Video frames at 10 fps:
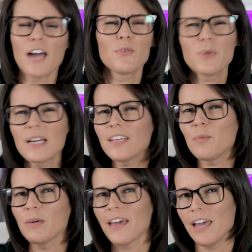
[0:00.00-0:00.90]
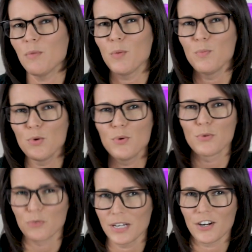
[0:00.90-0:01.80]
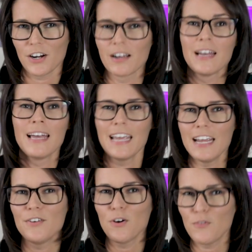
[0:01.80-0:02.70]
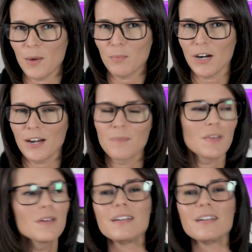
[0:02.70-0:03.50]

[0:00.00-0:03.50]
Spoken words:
I really became a mood reader in November.